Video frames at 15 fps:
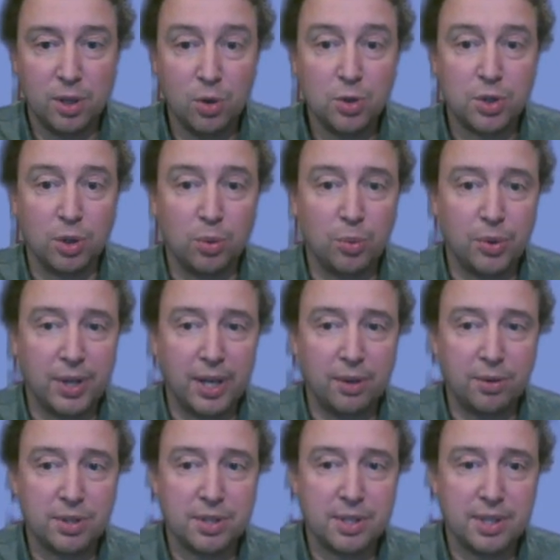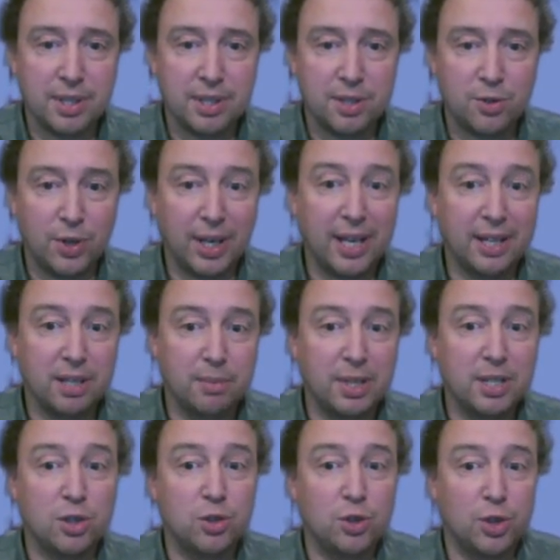user without tricking them
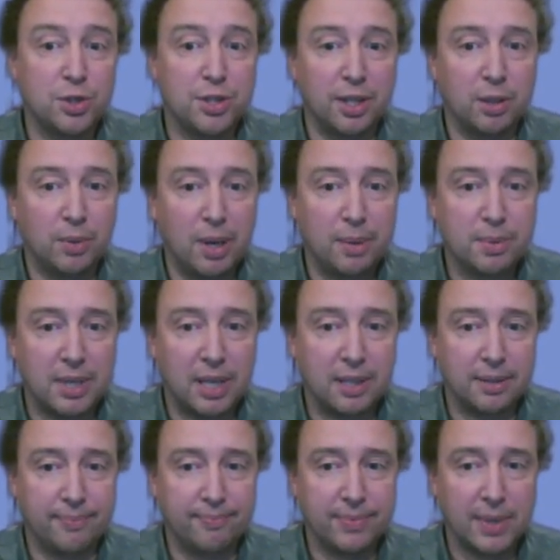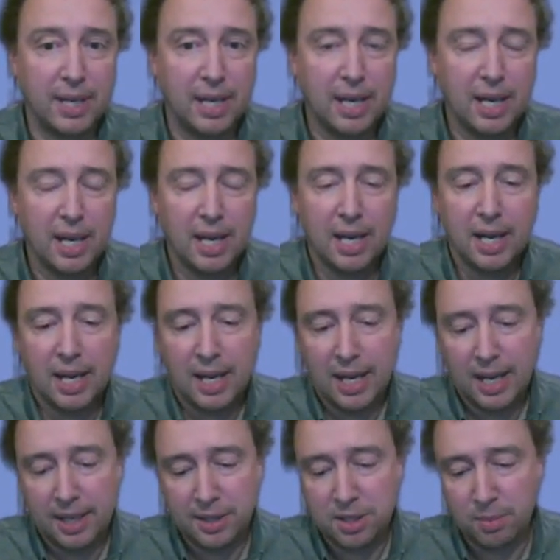into trusting the website.
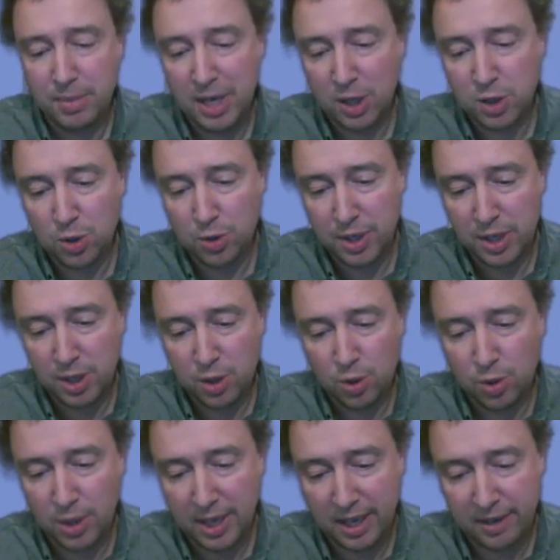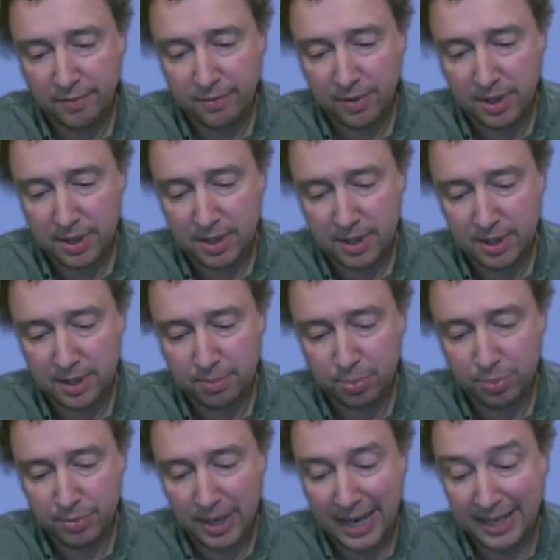To make sure that you have
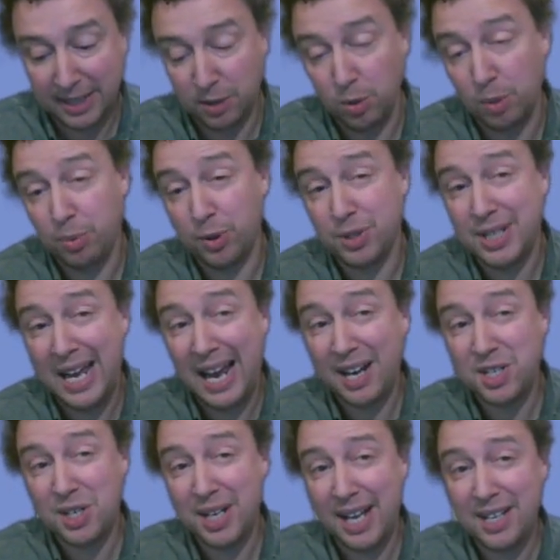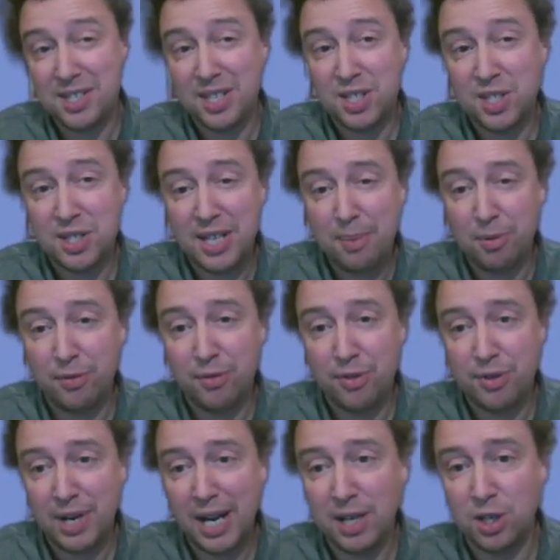adequate protection against this type of
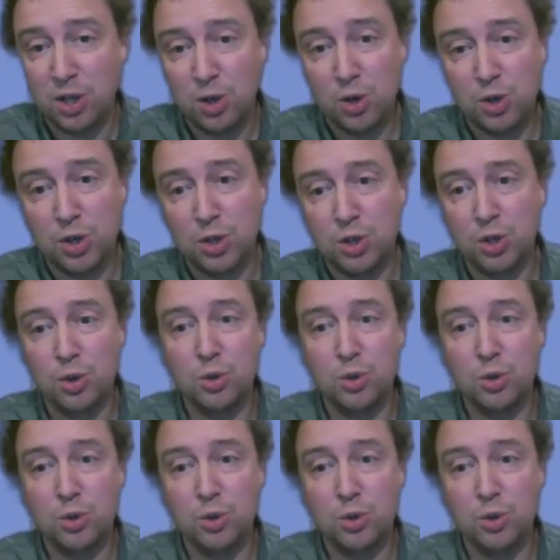threat, you should